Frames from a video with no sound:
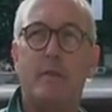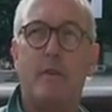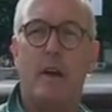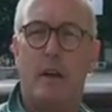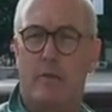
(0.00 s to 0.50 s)

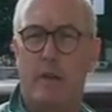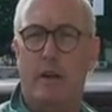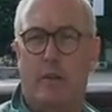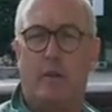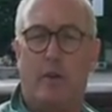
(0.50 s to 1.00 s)
got
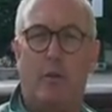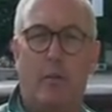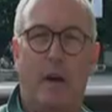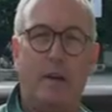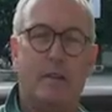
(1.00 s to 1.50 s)
everything, the
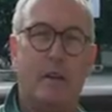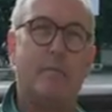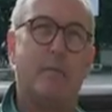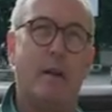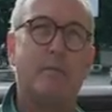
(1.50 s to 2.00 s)
Dolomites.
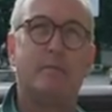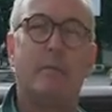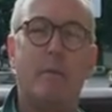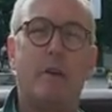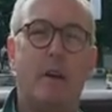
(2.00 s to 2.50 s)

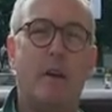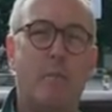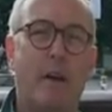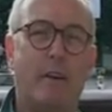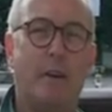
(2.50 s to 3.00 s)
I'm going to
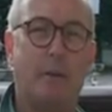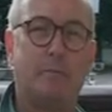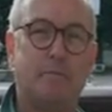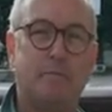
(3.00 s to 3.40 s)
come back here.